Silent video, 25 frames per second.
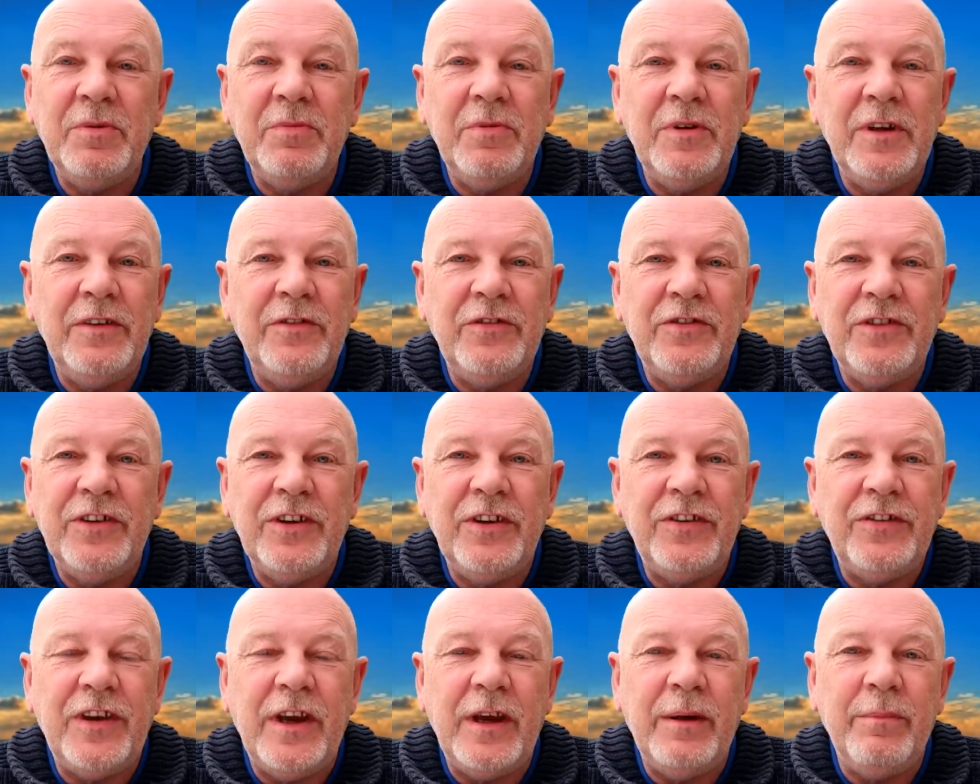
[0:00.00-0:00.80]
who lives in
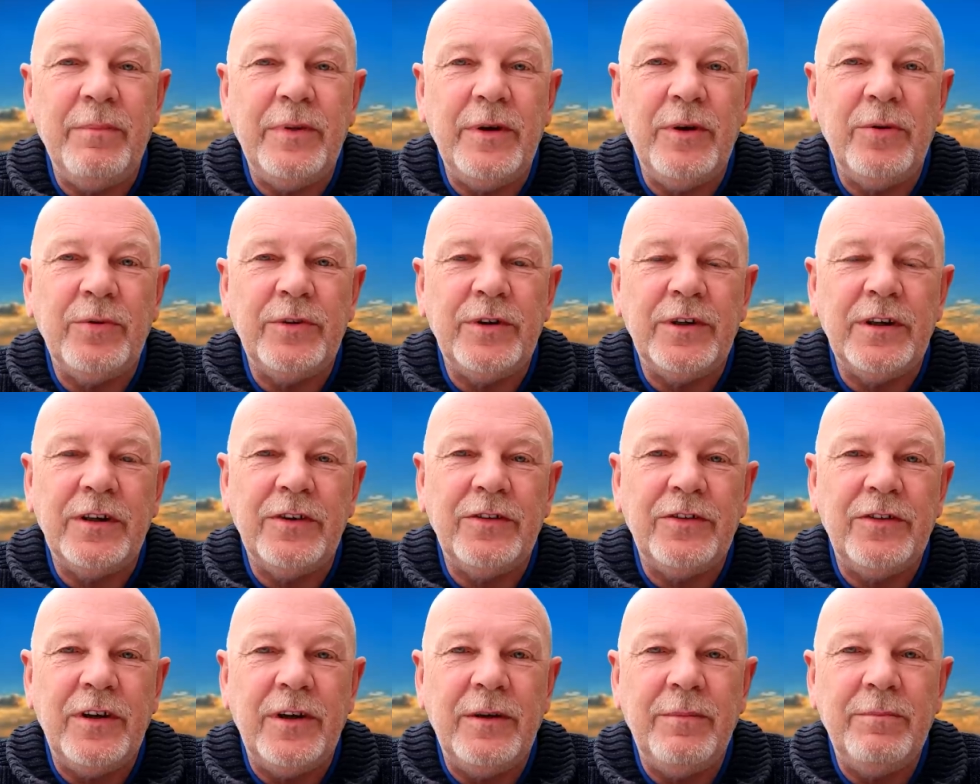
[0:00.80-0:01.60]
the same building
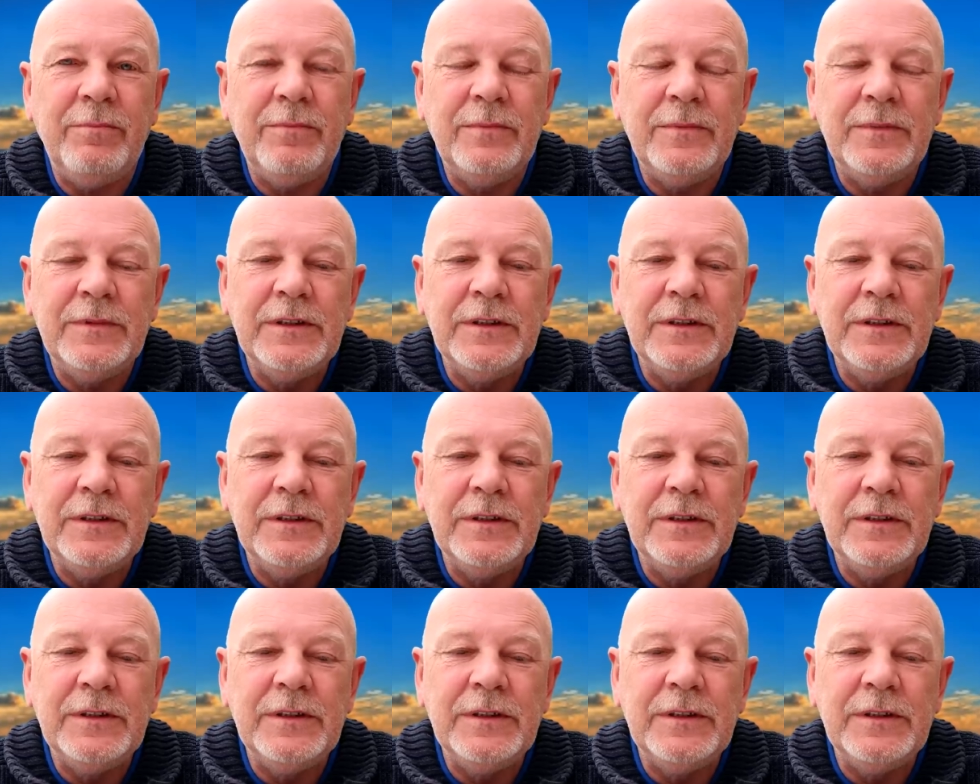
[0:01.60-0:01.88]
as him,